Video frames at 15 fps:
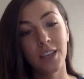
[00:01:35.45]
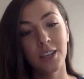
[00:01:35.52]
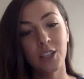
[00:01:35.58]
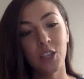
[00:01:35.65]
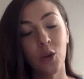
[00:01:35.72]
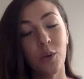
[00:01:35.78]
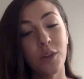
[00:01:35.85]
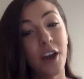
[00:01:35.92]

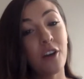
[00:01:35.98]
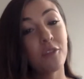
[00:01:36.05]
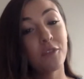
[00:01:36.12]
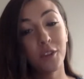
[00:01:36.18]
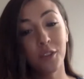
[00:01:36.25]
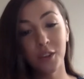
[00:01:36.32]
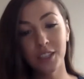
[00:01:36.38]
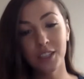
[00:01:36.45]
So without
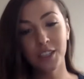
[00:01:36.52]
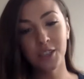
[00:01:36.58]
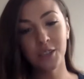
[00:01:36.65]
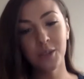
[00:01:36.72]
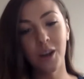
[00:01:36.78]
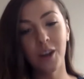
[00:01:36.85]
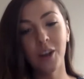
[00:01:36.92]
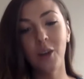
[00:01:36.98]
further ado,
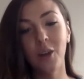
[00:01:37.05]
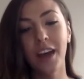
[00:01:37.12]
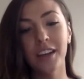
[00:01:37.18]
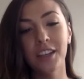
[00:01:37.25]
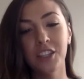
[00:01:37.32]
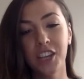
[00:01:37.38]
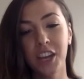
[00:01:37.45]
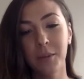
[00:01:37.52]
I'll go ahead
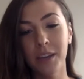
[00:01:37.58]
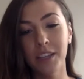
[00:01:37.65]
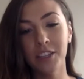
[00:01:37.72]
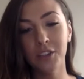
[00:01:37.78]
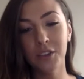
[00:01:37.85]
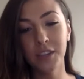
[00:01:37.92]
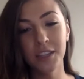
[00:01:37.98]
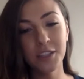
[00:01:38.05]
and share my
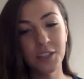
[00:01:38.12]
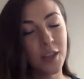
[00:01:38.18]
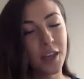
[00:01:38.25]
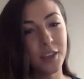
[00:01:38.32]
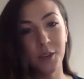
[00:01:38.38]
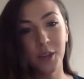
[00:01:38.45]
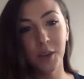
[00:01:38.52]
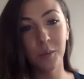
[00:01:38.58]
screen so that
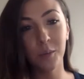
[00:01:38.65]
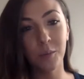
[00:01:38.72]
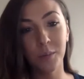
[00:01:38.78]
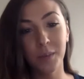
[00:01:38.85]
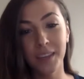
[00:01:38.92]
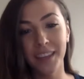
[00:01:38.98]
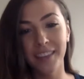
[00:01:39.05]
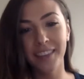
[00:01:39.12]
you can
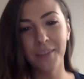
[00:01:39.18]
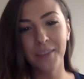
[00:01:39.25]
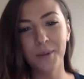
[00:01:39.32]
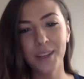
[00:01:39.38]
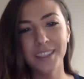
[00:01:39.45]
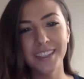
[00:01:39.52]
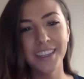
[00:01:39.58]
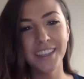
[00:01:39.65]
begin that
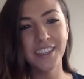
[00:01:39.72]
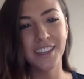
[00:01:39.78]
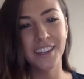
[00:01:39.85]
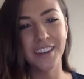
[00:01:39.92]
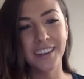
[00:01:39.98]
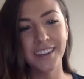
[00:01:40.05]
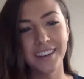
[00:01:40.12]
presentation.